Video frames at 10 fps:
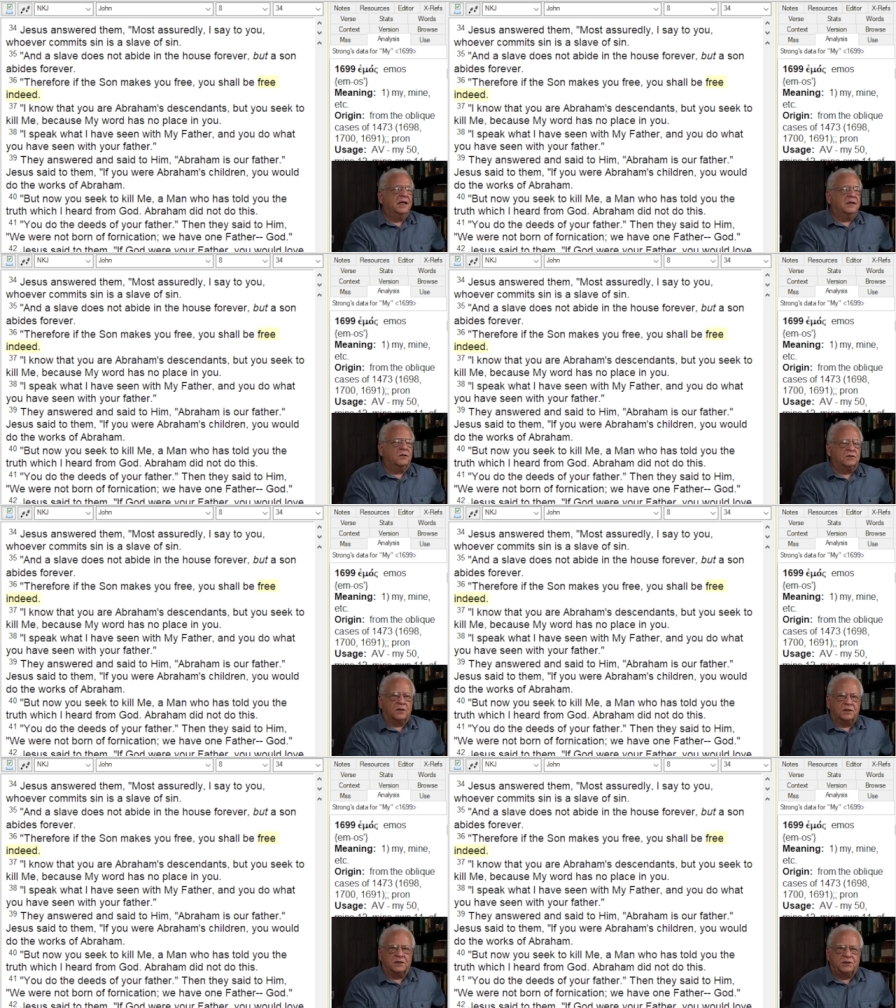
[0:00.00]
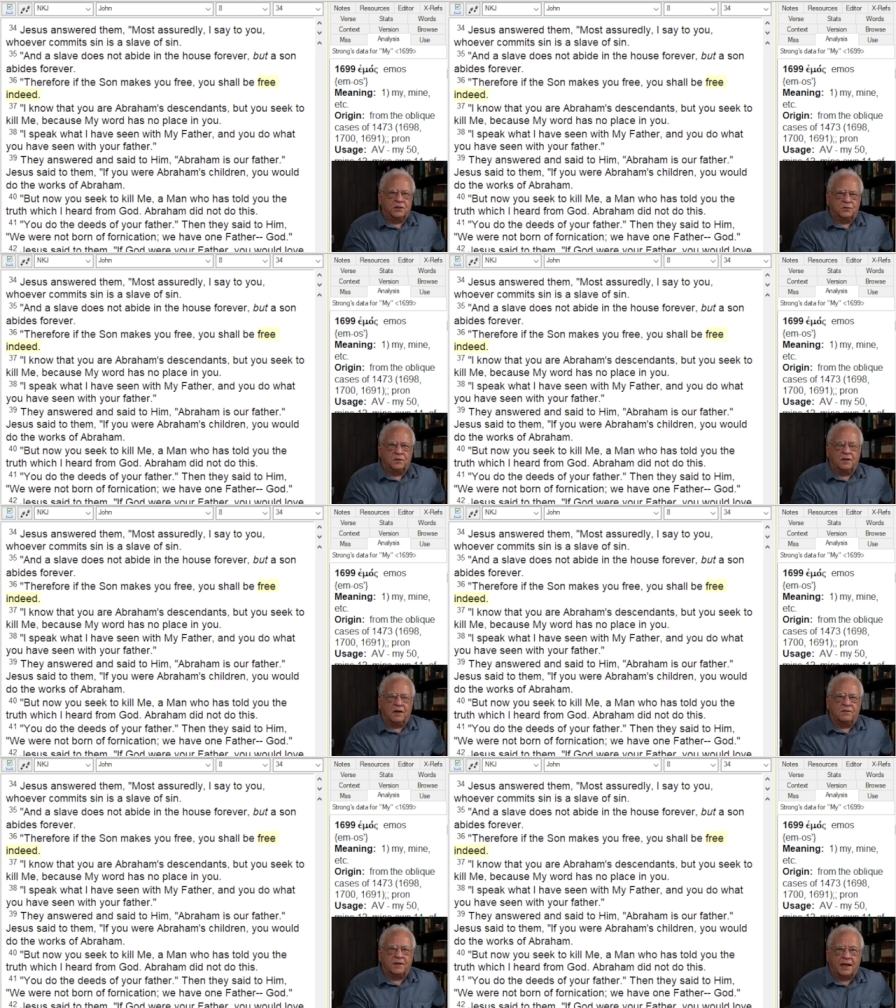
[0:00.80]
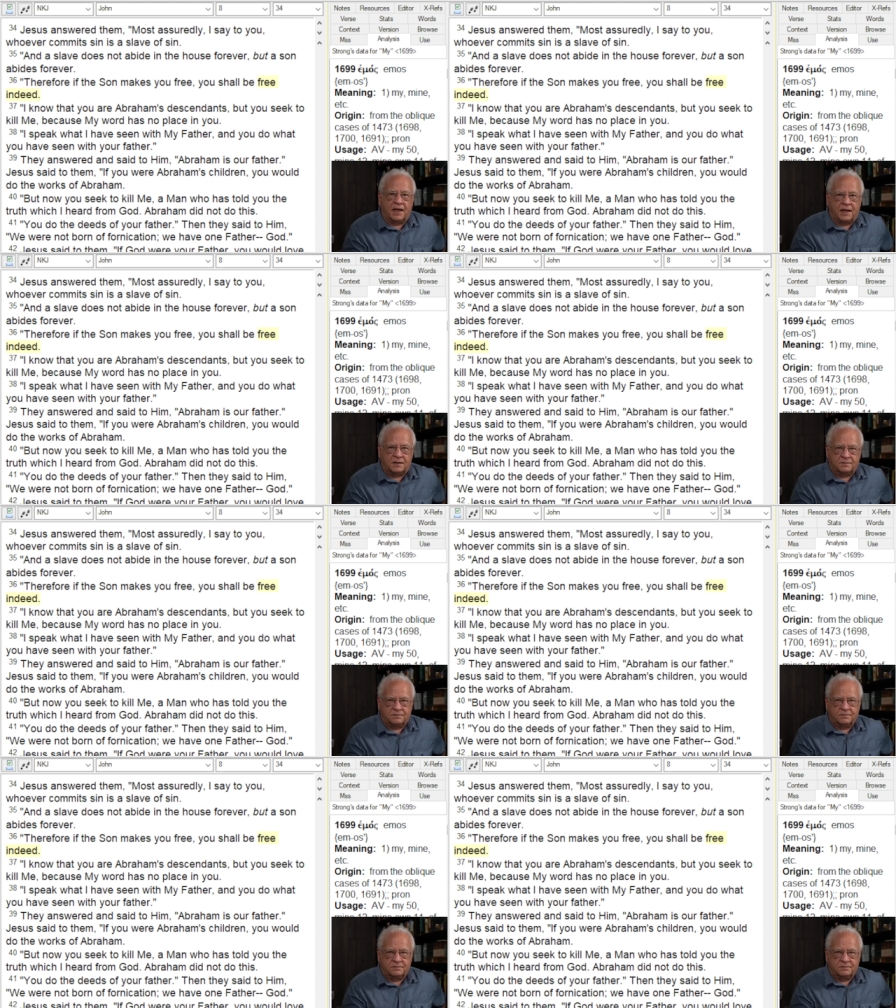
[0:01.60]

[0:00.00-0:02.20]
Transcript: Those are the children of Adam.